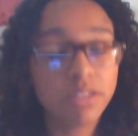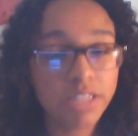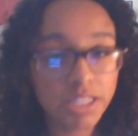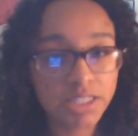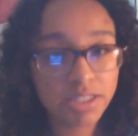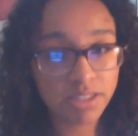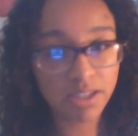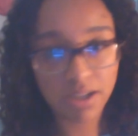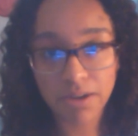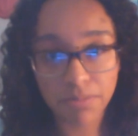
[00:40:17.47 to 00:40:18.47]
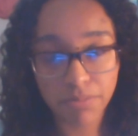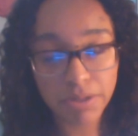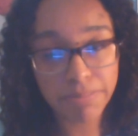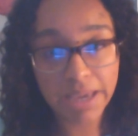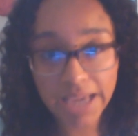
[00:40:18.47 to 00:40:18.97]
this
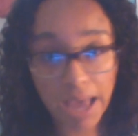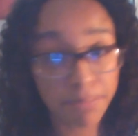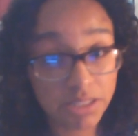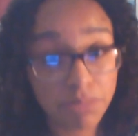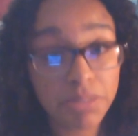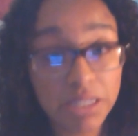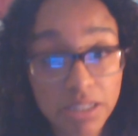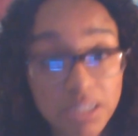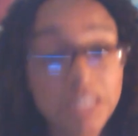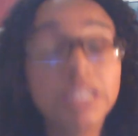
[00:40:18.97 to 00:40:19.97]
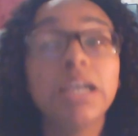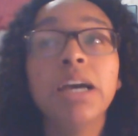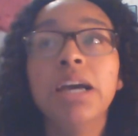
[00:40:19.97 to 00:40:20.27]
remake happens to be good.